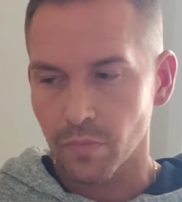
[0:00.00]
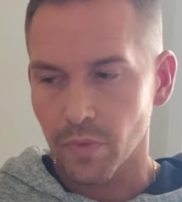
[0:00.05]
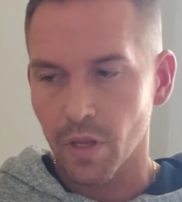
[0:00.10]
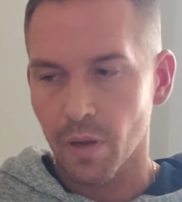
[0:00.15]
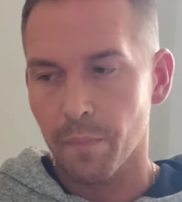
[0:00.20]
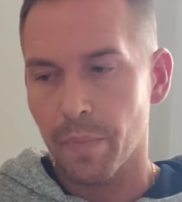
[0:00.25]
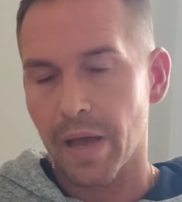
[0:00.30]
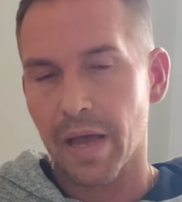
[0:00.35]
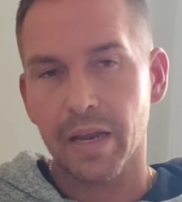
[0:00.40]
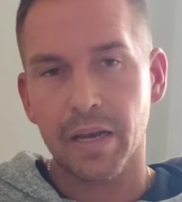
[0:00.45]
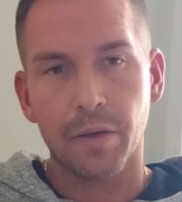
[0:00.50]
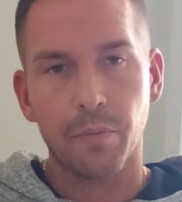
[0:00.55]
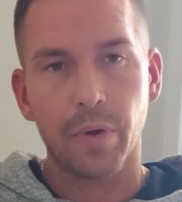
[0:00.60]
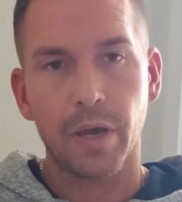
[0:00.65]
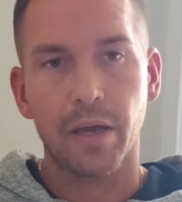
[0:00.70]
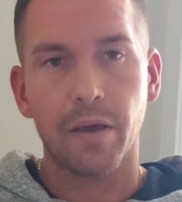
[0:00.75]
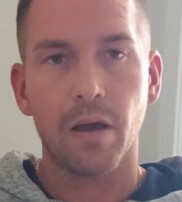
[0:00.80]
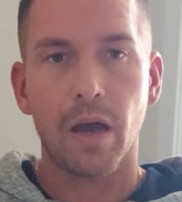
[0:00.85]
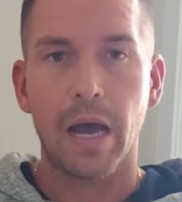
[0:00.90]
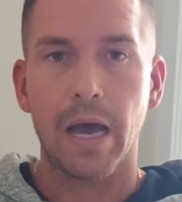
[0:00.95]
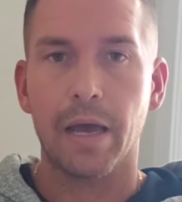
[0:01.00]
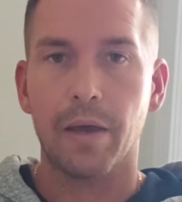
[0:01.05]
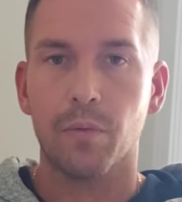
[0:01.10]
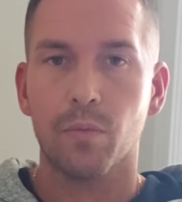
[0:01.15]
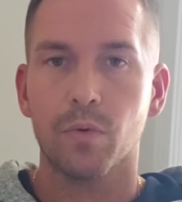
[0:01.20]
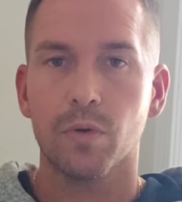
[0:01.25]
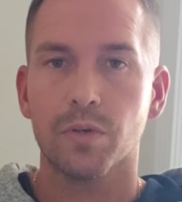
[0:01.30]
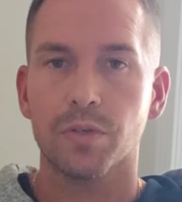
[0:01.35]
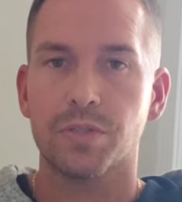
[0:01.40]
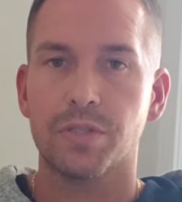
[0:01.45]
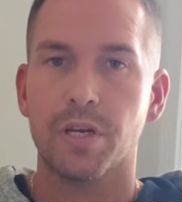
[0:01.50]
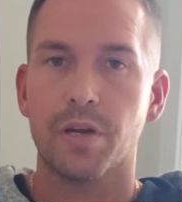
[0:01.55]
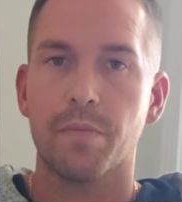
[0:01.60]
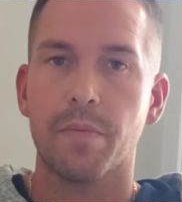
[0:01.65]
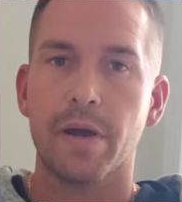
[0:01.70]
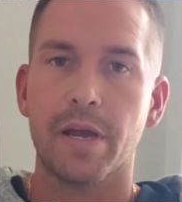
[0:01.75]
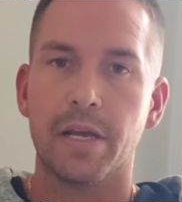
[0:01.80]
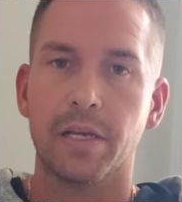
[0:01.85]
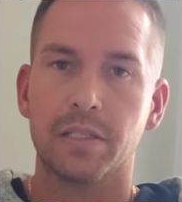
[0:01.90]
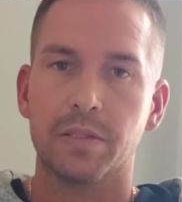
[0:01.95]
But anyway, I will share
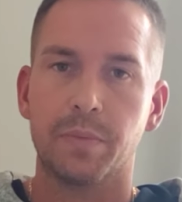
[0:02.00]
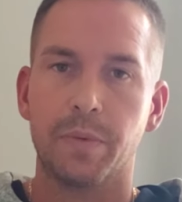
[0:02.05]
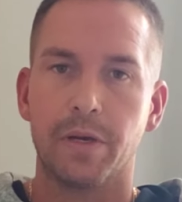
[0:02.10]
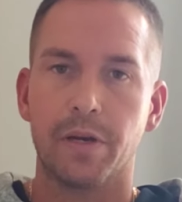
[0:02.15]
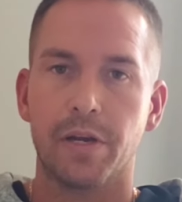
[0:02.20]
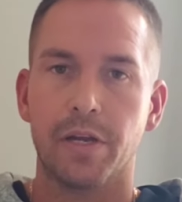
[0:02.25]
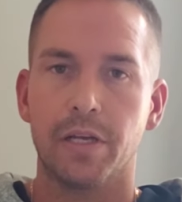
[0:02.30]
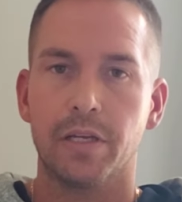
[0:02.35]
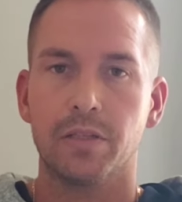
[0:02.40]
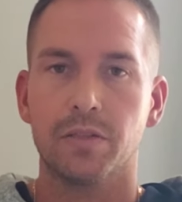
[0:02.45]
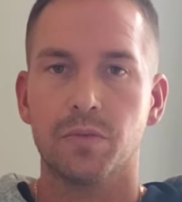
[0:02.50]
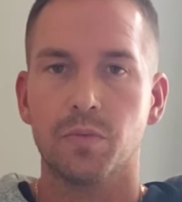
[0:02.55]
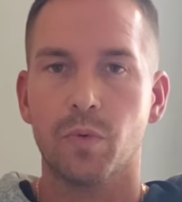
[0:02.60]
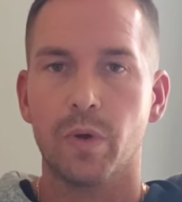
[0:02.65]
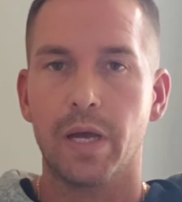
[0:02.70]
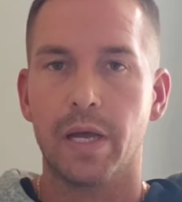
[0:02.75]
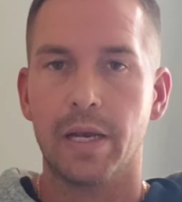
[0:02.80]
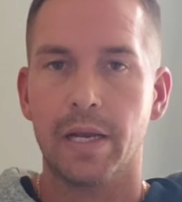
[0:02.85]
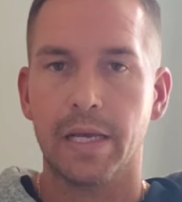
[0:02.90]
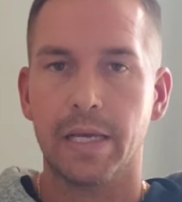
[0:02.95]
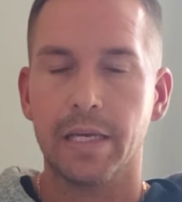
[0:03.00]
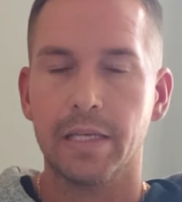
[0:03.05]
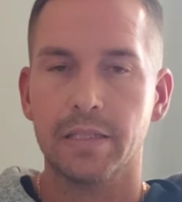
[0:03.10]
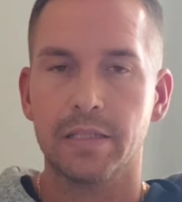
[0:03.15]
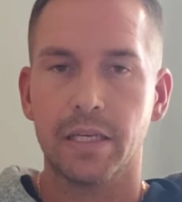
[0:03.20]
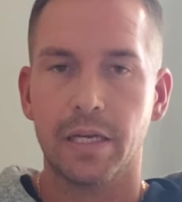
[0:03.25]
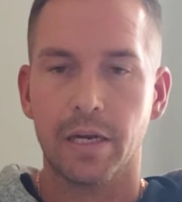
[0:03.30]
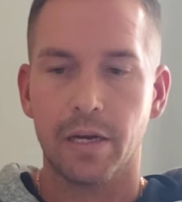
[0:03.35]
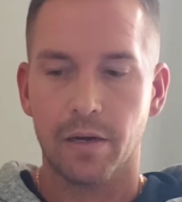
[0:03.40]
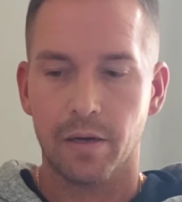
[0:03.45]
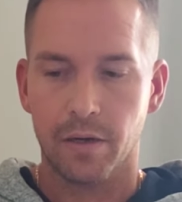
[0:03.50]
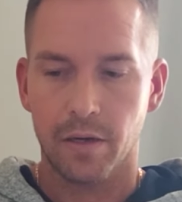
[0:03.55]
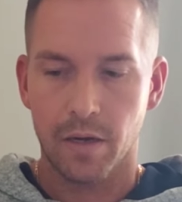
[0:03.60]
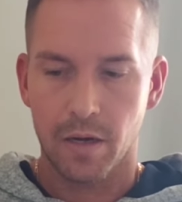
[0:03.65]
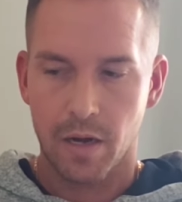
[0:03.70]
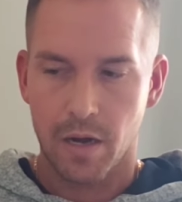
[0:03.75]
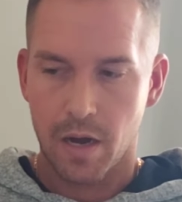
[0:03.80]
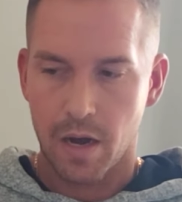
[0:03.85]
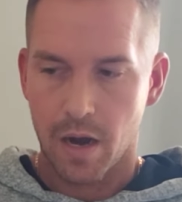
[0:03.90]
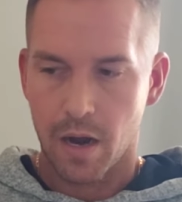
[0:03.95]
my experience when I get there.
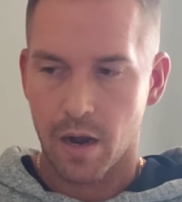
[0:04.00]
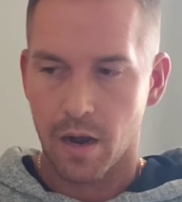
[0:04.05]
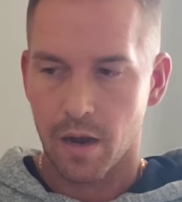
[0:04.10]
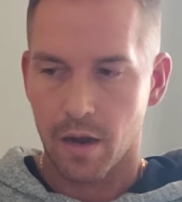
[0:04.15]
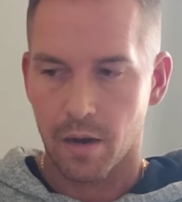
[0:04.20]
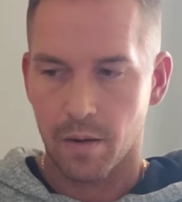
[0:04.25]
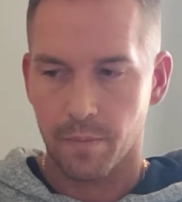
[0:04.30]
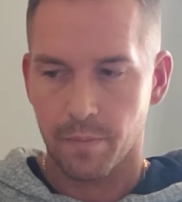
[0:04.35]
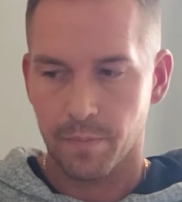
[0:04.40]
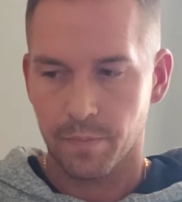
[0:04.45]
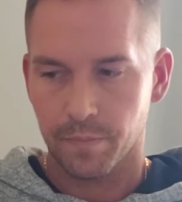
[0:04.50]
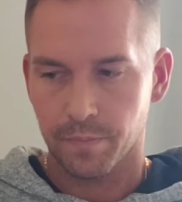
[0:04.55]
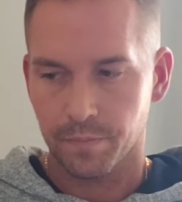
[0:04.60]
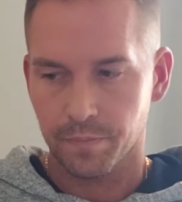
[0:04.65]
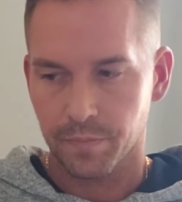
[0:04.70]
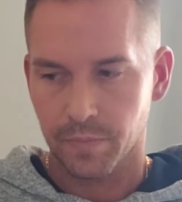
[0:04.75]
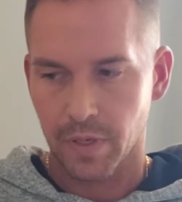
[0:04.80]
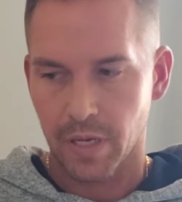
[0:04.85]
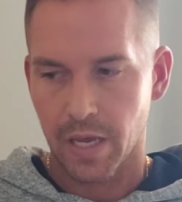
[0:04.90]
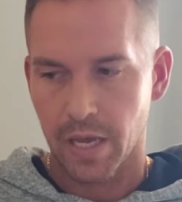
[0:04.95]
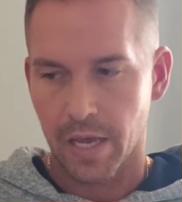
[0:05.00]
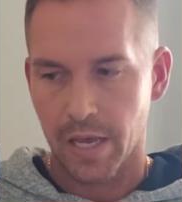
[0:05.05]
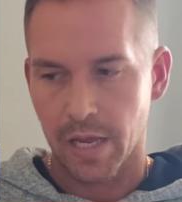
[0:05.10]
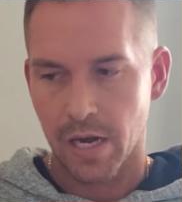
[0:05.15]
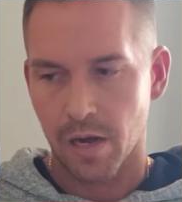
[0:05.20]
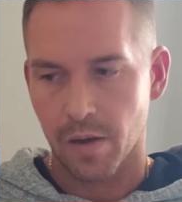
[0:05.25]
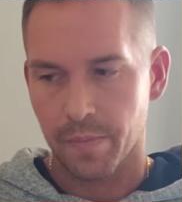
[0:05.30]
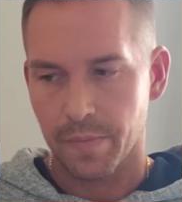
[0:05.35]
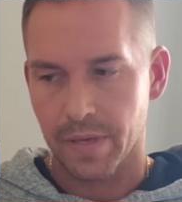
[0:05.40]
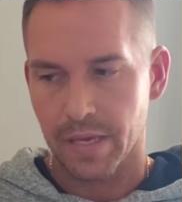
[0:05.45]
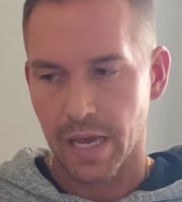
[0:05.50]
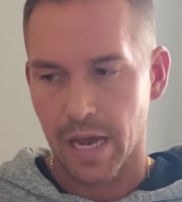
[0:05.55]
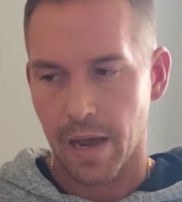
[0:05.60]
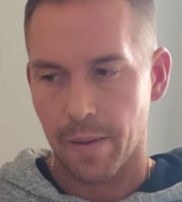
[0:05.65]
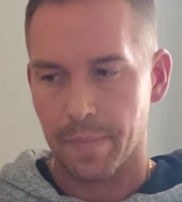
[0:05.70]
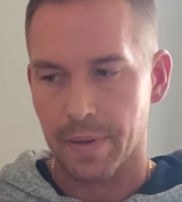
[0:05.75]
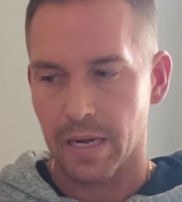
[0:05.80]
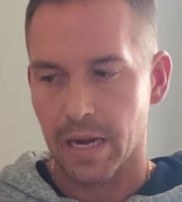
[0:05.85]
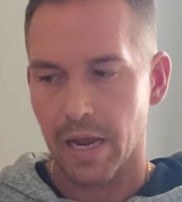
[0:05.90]
and I'll be happy to